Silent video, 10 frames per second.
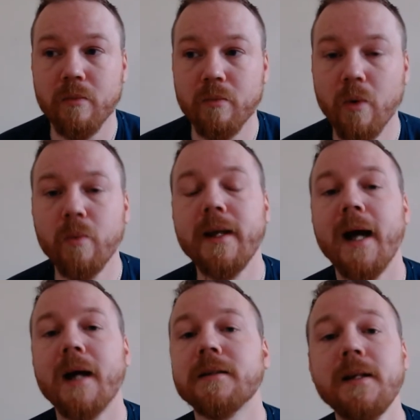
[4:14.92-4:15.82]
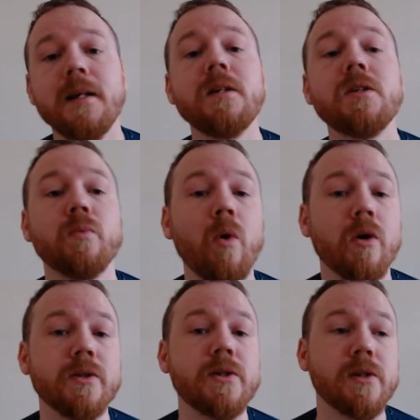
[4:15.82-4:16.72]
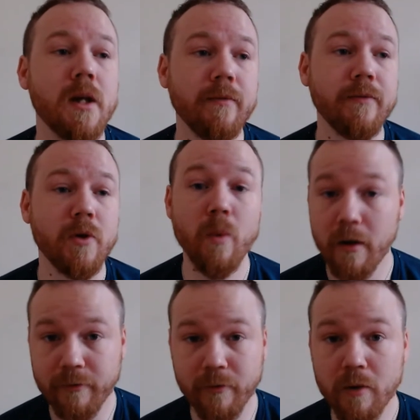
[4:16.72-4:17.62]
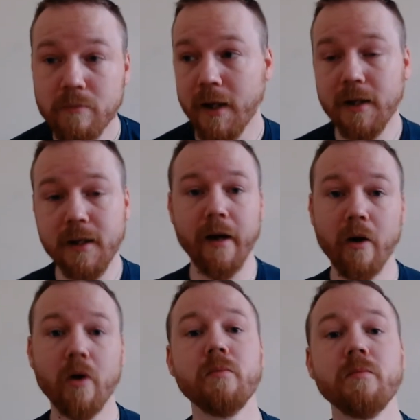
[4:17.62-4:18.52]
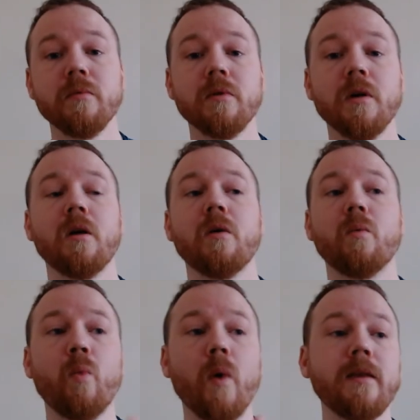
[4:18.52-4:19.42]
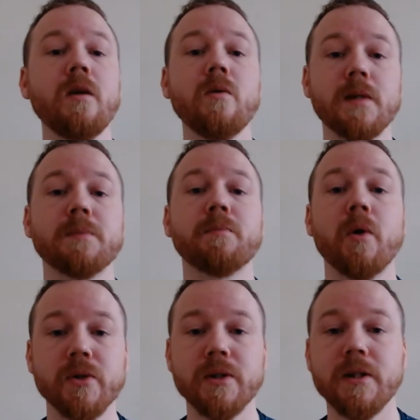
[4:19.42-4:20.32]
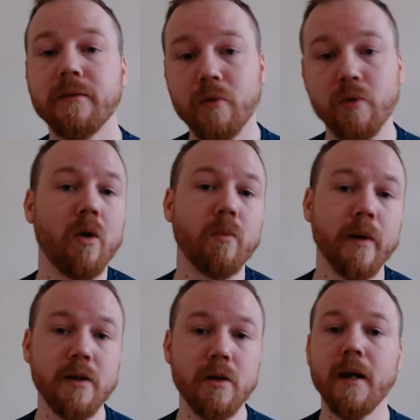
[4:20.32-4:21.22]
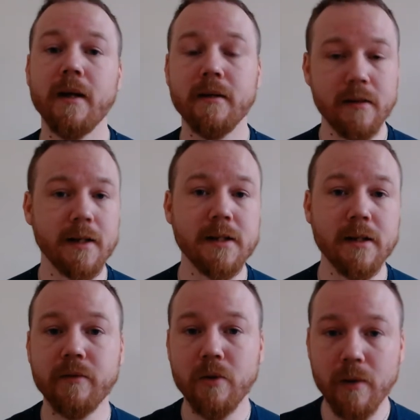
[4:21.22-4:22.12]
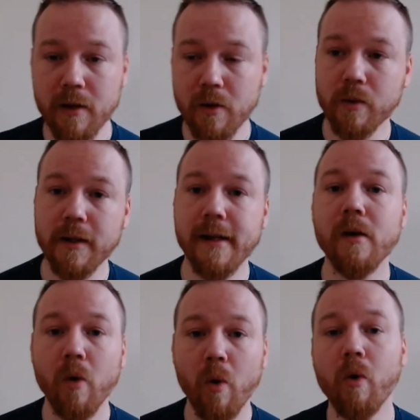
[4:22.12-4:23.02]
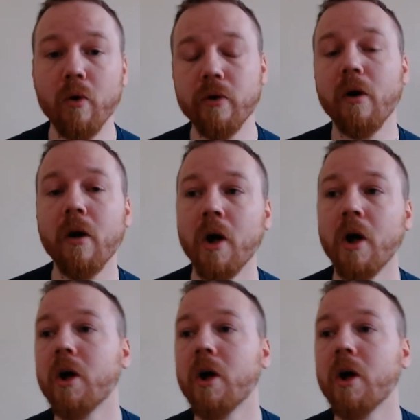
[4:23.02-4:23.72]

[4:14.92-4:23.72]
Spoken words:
What we had leaked was, if you are from a care home, whether you test positive or not, whether you get negative and you get the all clear or not,